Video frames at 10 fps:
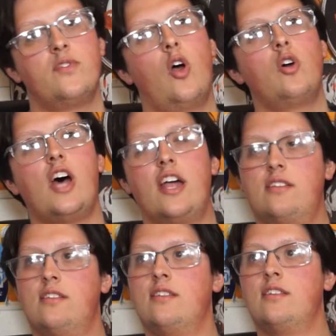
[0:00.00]
Hold on.
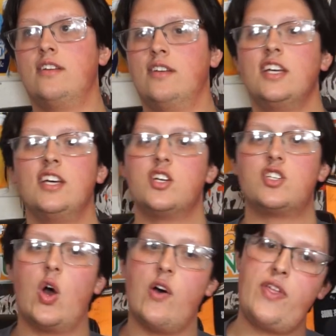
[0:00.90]

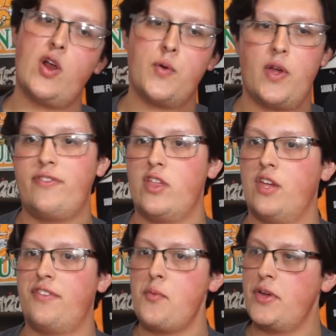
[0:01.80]
So if
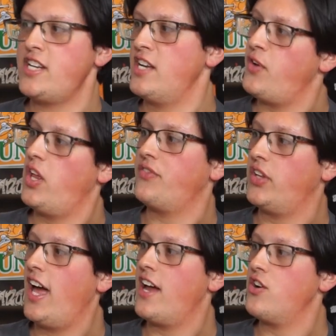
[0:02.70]
their bitch ass fell off the
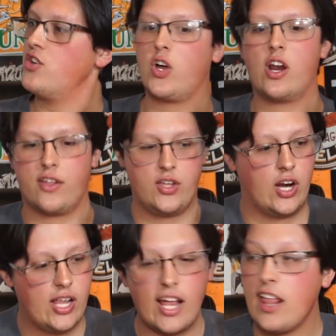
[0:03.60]
ladder, you
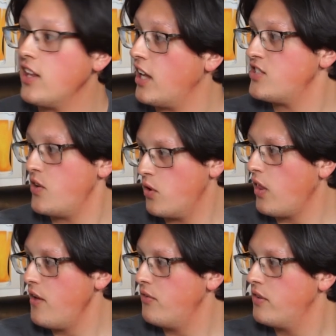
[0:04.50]
gotta save their life?